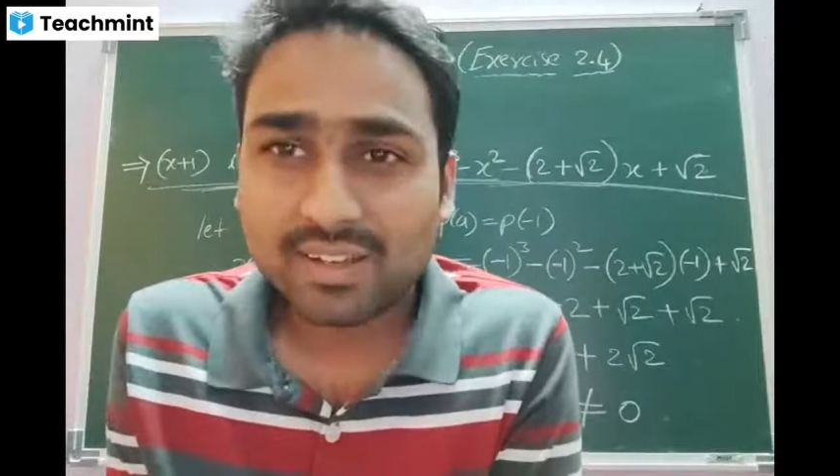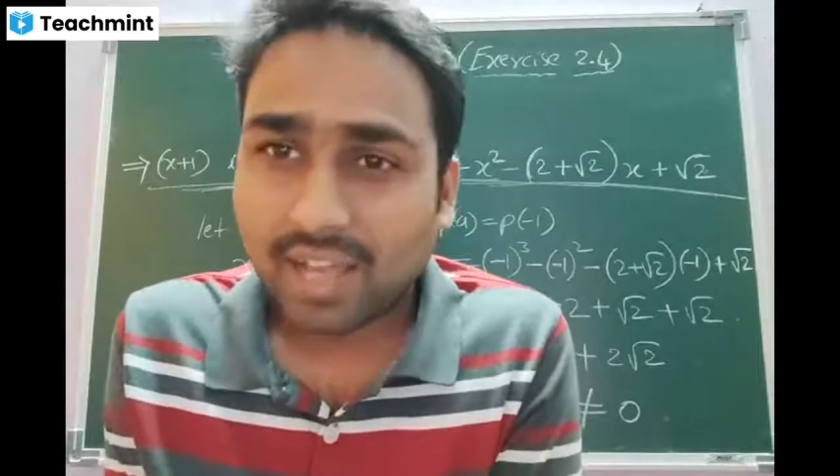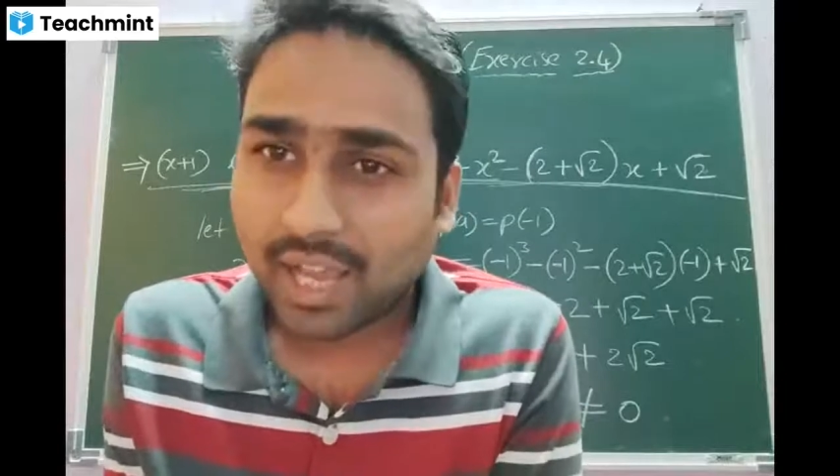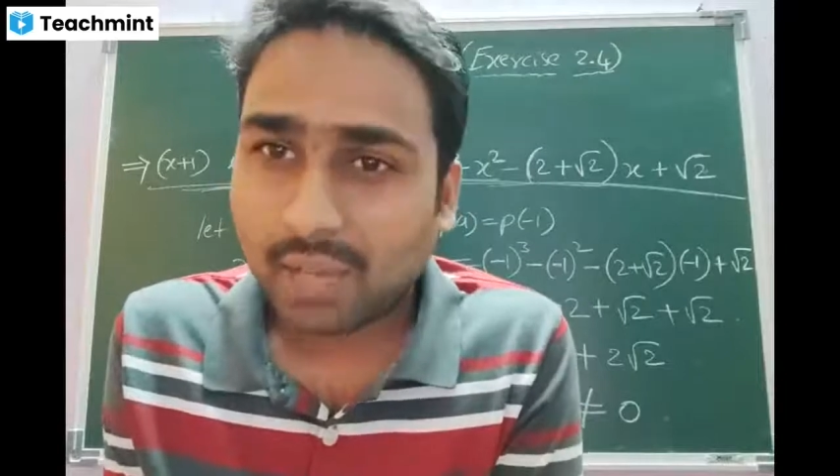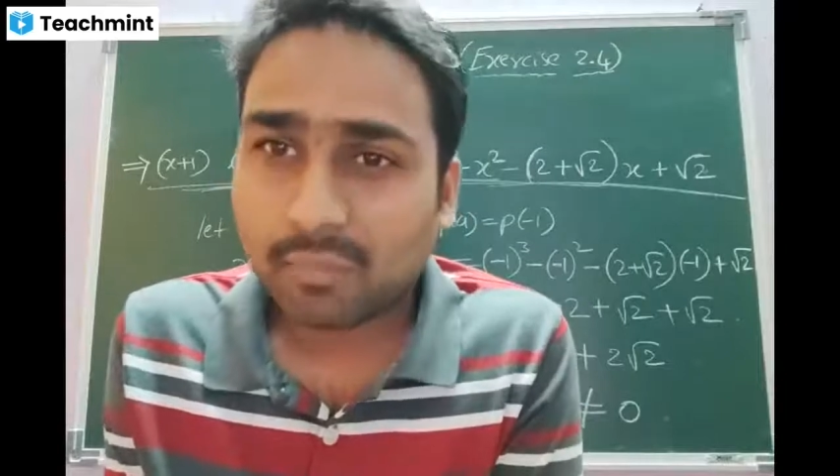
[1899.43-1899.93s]

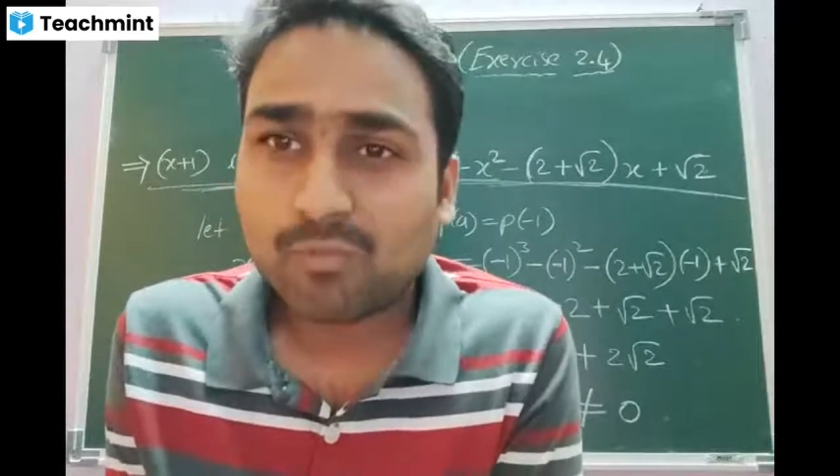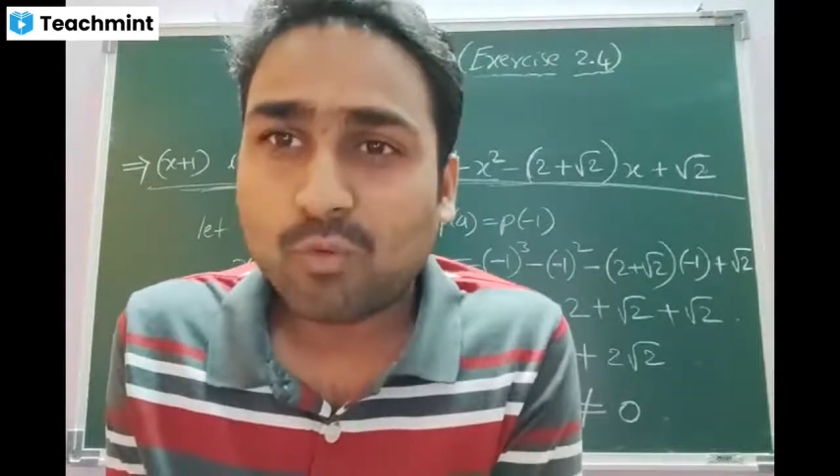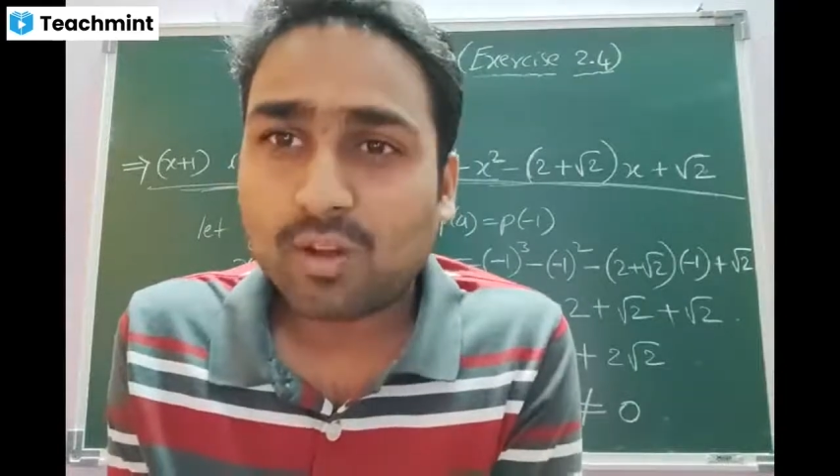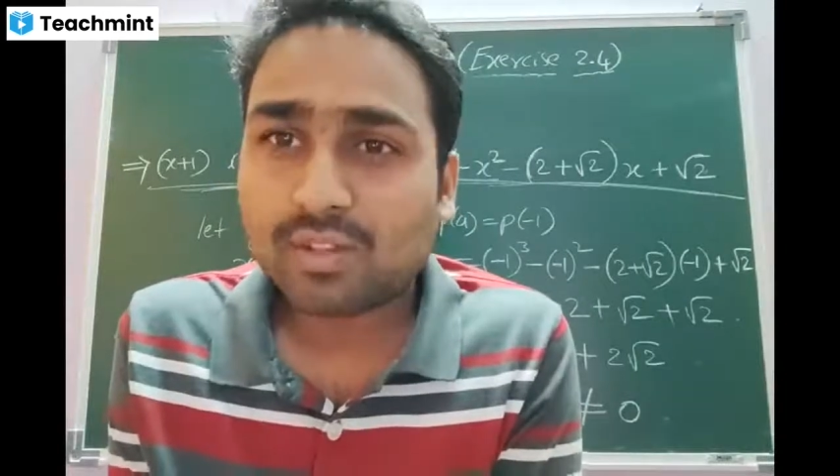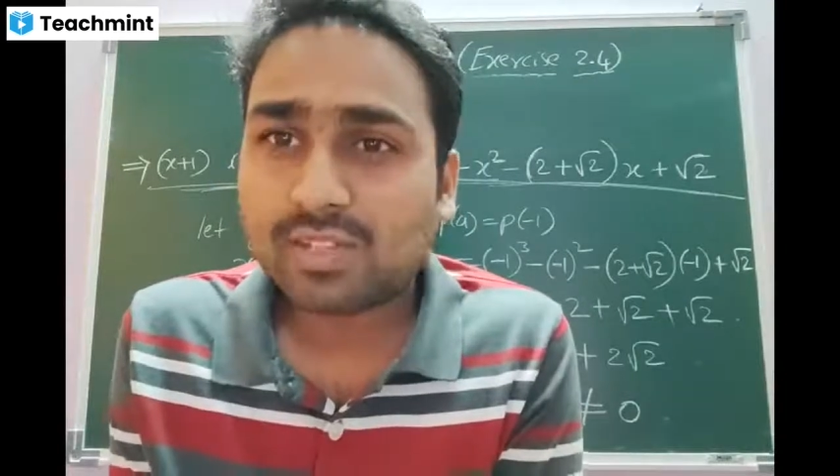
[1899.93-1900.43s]
I'll be
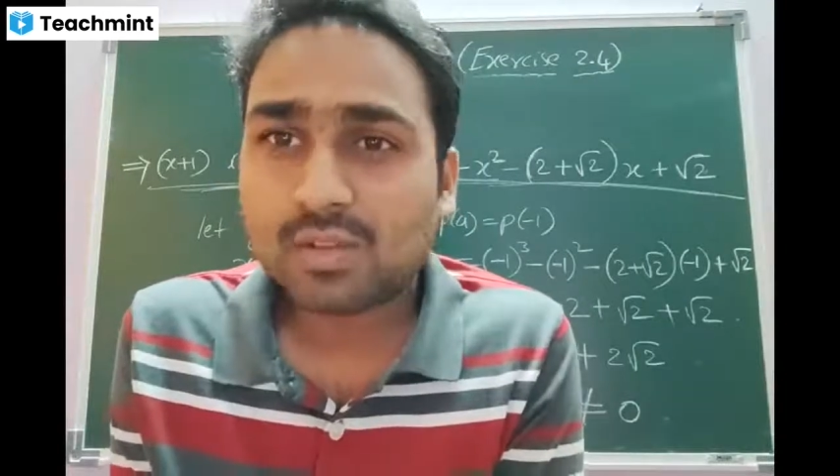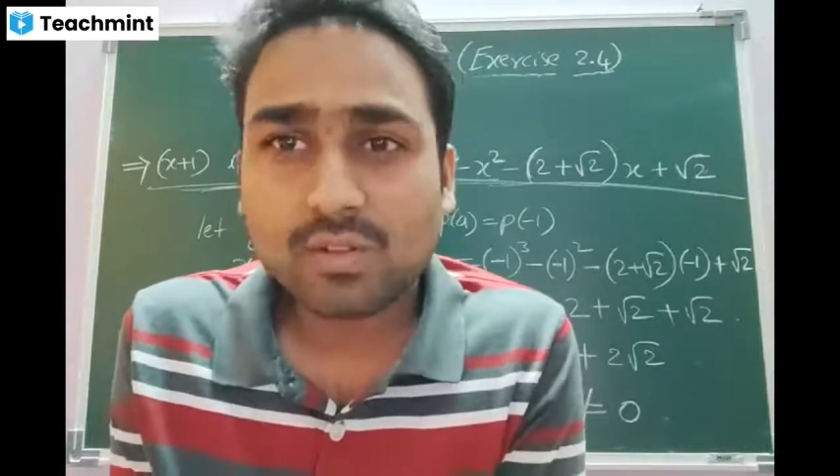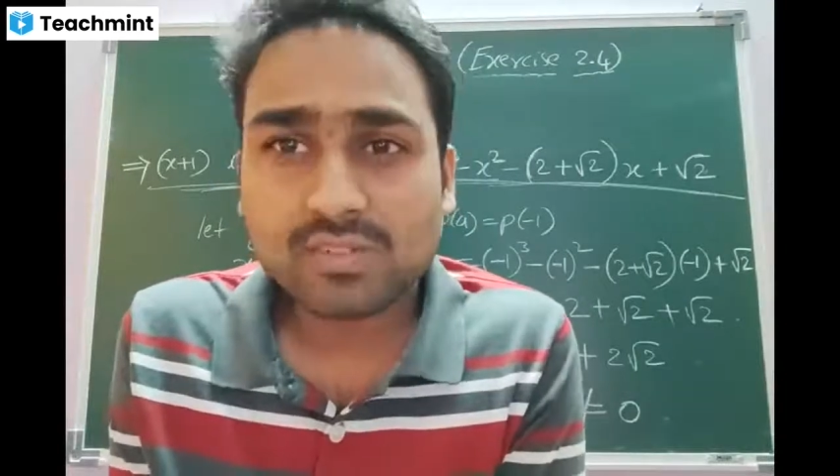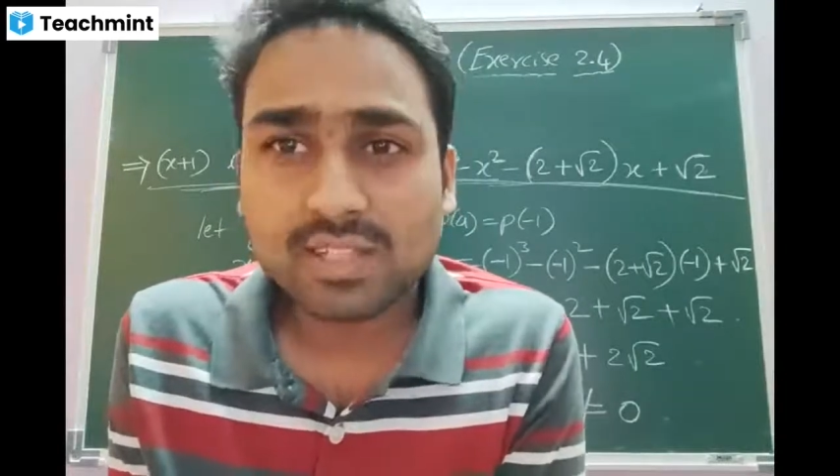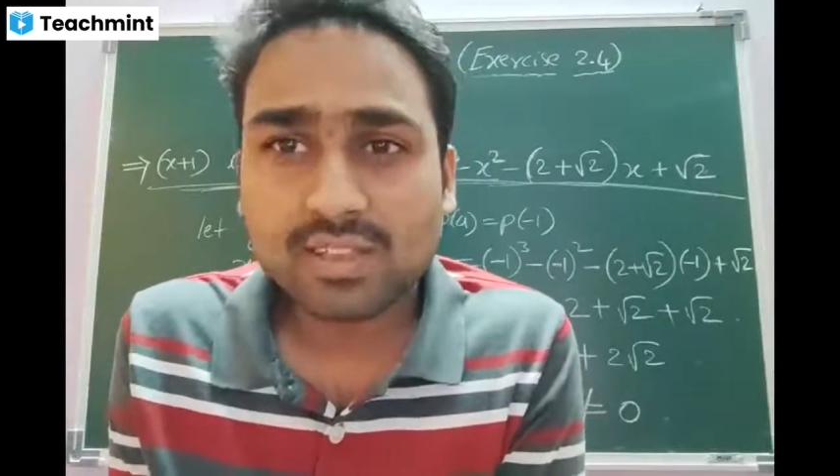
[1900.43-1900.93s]
focusing
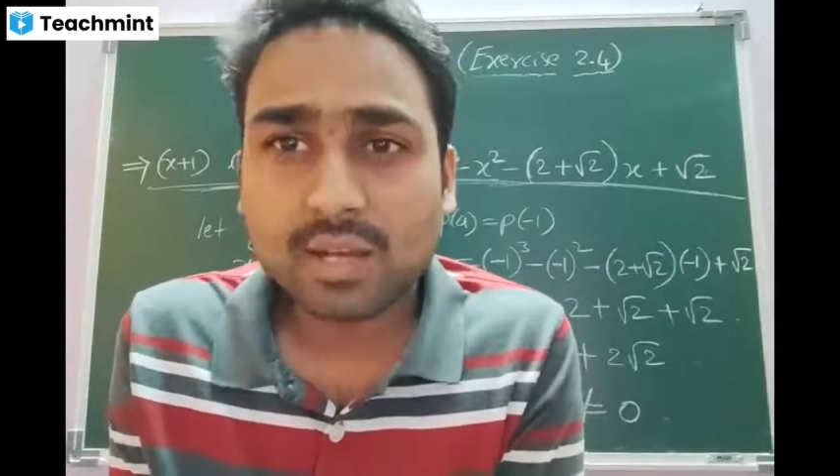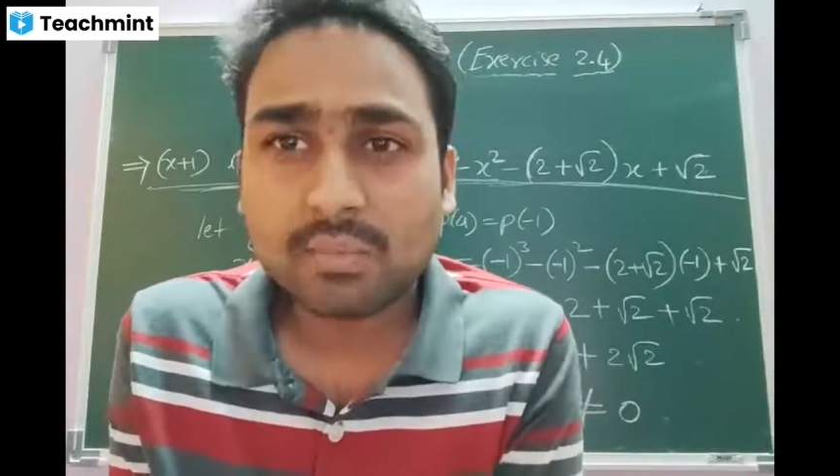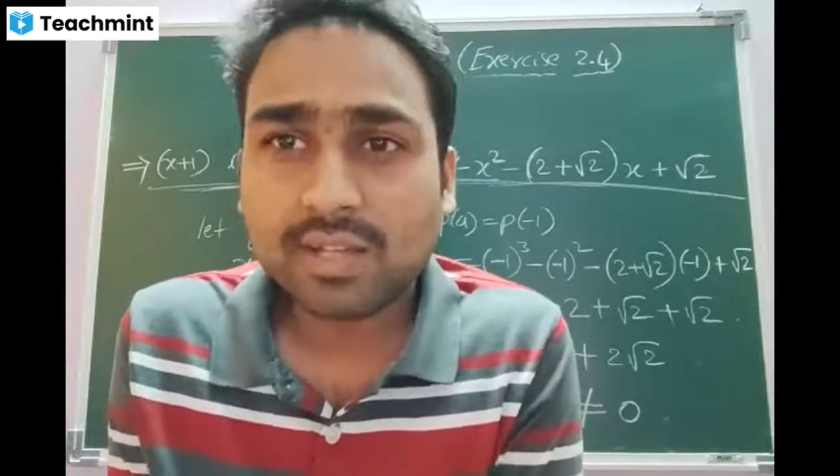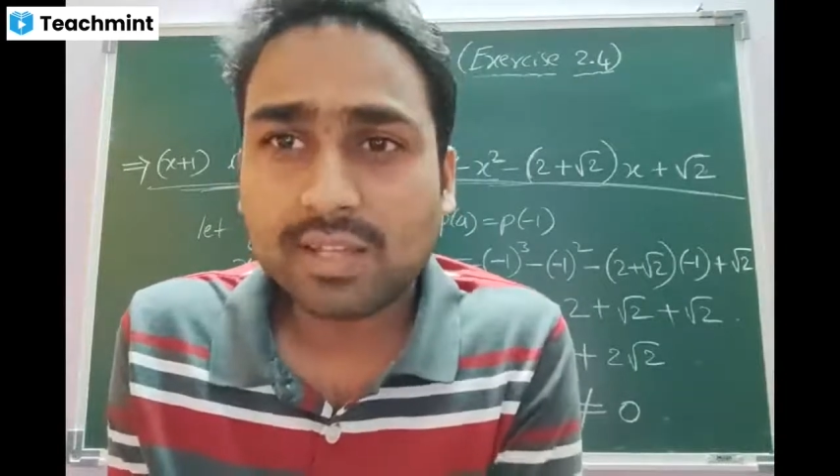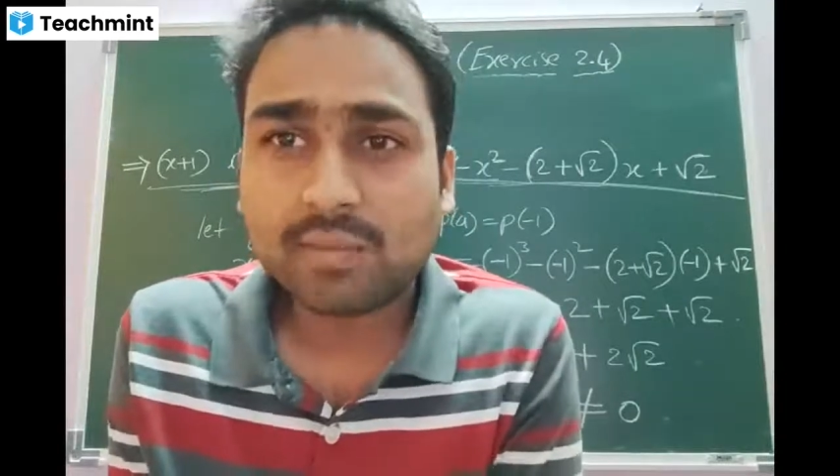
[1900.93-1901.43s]
on Zindabad